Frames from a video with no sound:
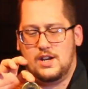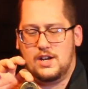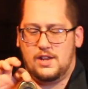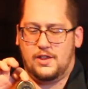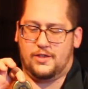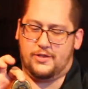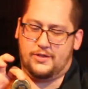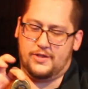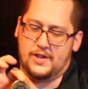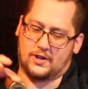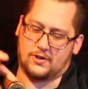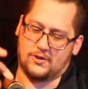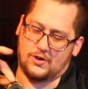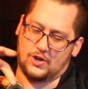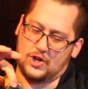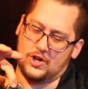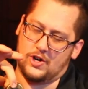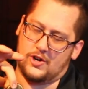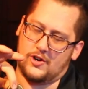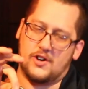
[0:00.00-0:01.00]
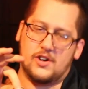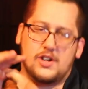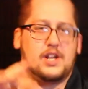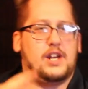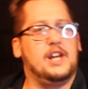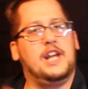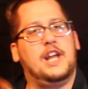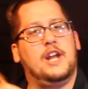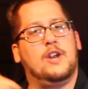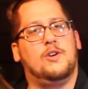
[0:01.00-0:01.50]
thicker guard
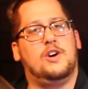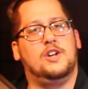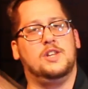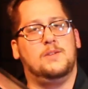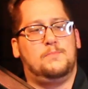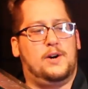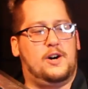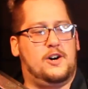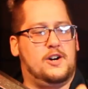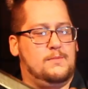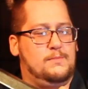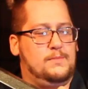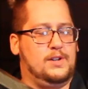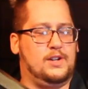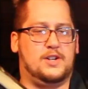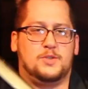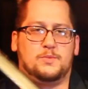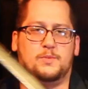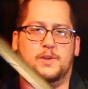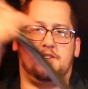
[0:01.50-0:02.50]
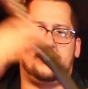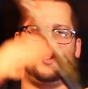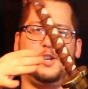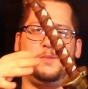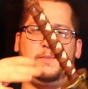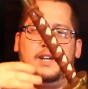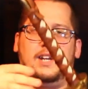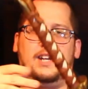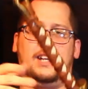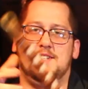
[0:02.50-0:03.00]
here on the bottom, because when it's
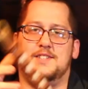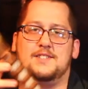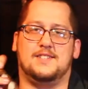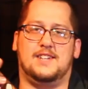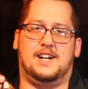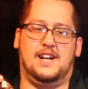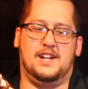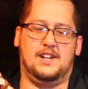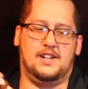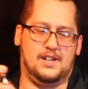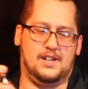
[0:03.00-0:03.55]
going to be inside